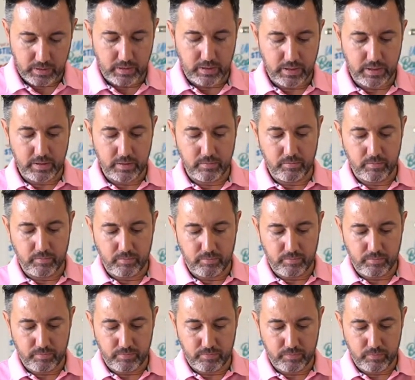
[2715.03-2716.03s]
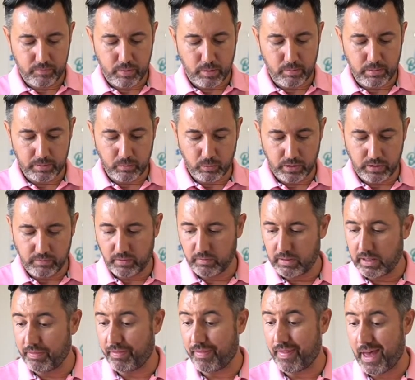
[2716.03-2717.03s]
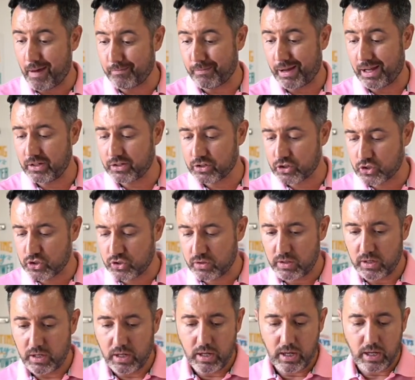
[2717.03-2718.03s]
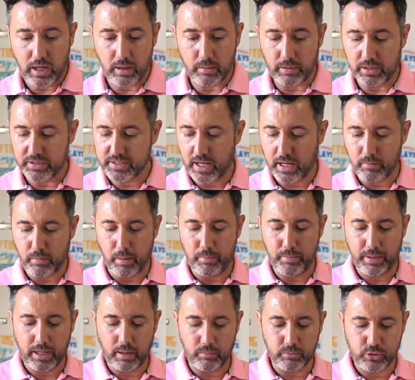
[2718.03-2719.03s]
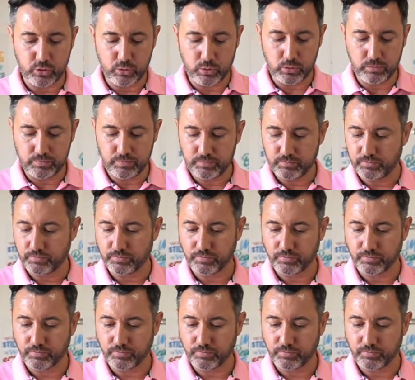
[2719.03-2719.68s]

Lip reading: Okay. Probably wouldn't even need that much. I'm going to take my pickup tool.